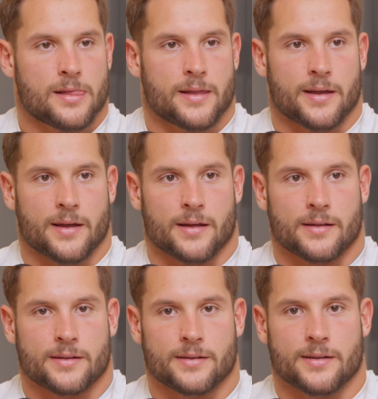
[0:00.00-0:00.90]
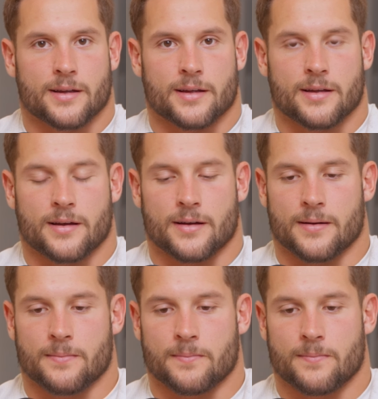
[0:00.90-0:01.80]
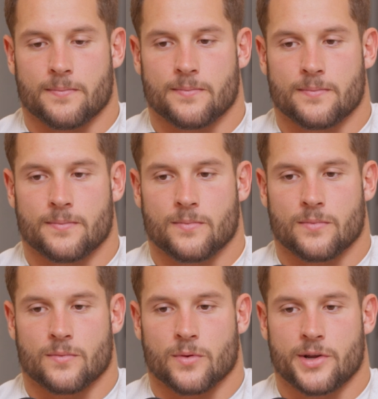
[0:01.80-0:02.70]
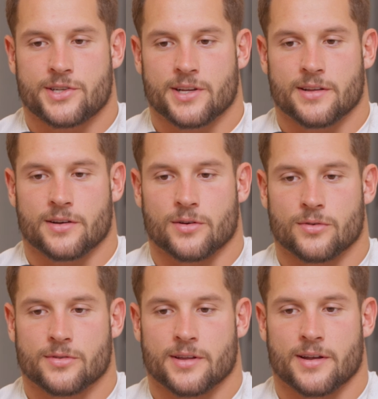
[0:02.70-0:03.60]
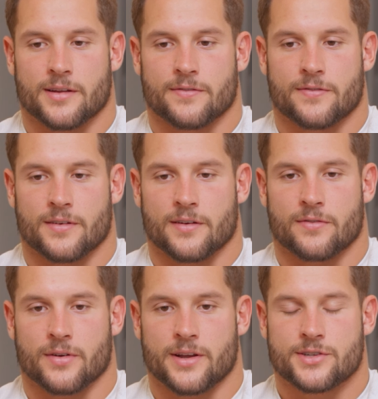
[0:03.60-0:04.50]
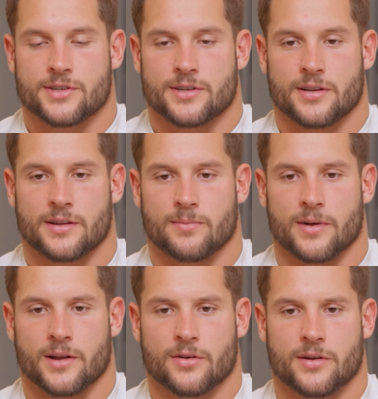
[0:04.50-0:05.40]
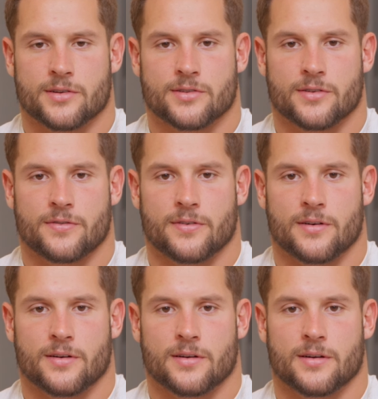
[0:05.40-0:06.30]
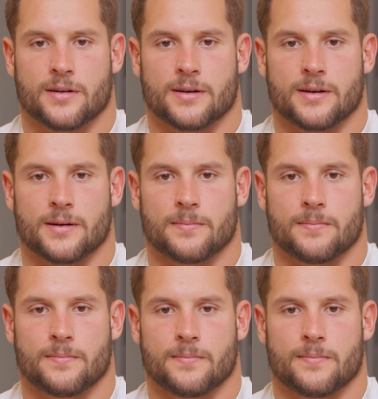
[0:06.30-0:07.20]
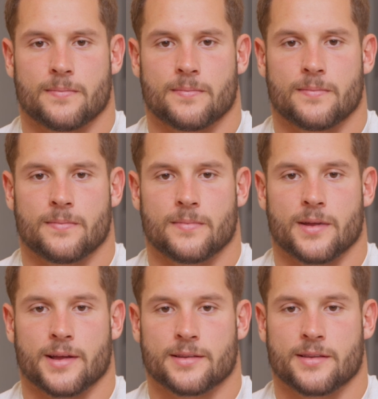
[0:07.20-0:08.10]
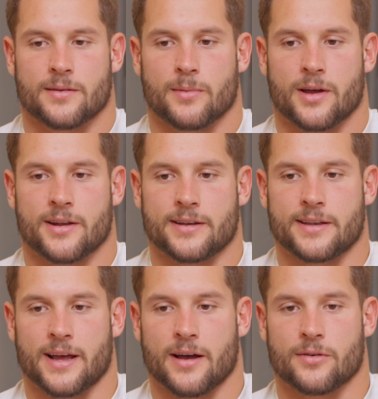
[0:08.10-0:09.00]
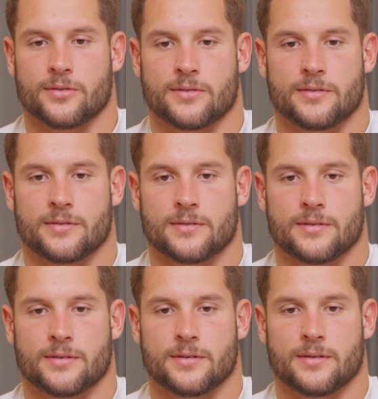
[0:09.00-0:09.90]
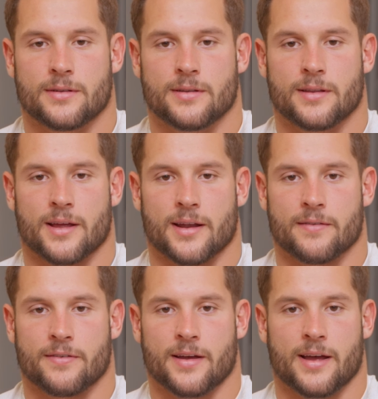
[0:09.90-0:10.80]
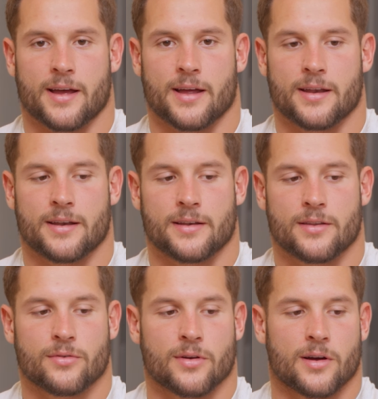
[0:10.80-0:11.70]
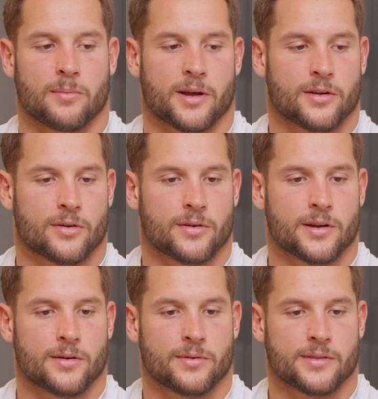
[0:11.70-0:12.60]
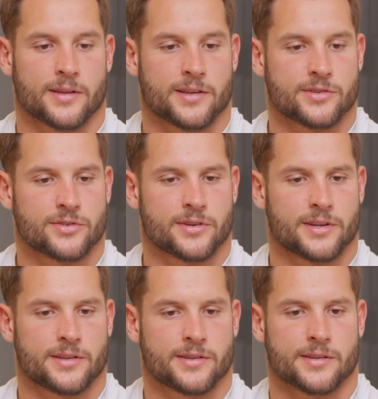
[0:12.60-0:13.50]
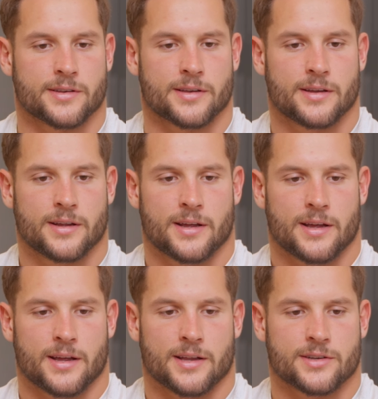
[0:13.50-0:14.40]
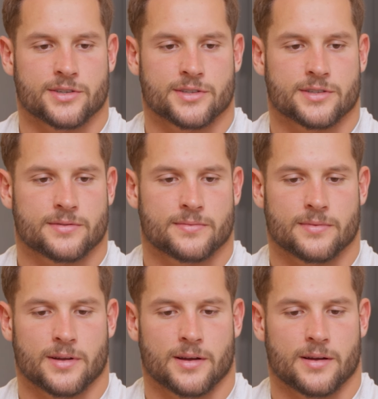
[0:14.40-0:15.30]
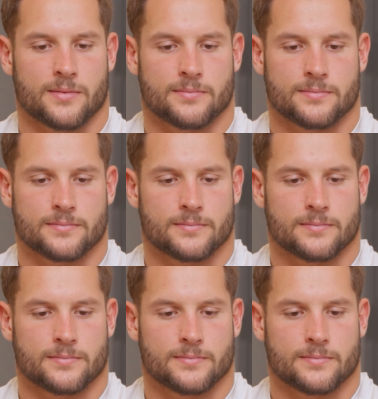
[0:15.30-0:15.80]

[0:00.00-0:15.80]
Yeah. Eh, yeah. Um reaching the goals that I've I've reached in my career so far. Um like the amount of doubt that I've had throughout my career with the injuries and and just um,